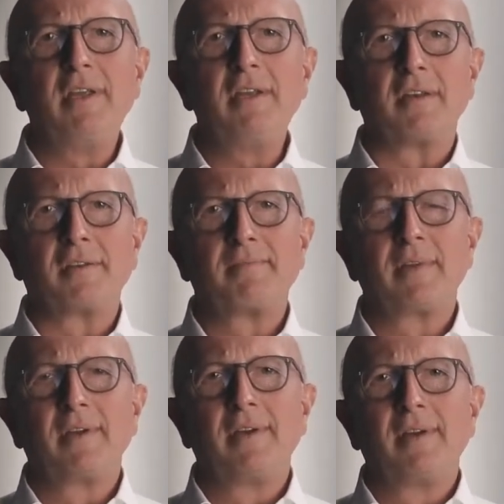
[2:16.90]
And
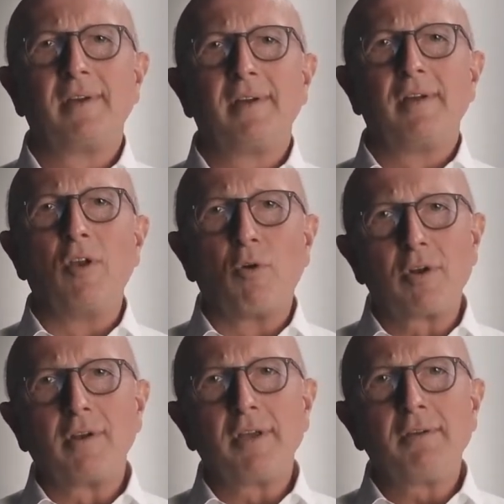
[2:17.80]
if you have to
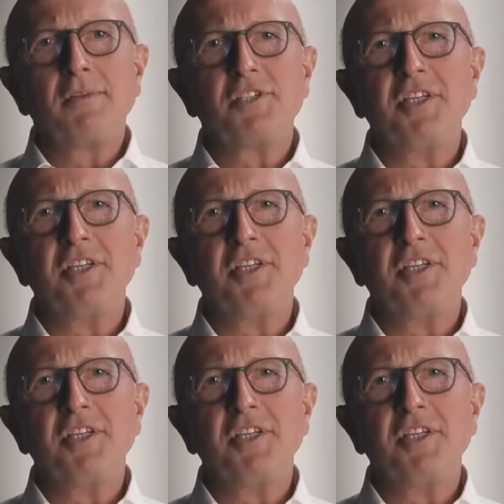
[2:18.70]
refuel,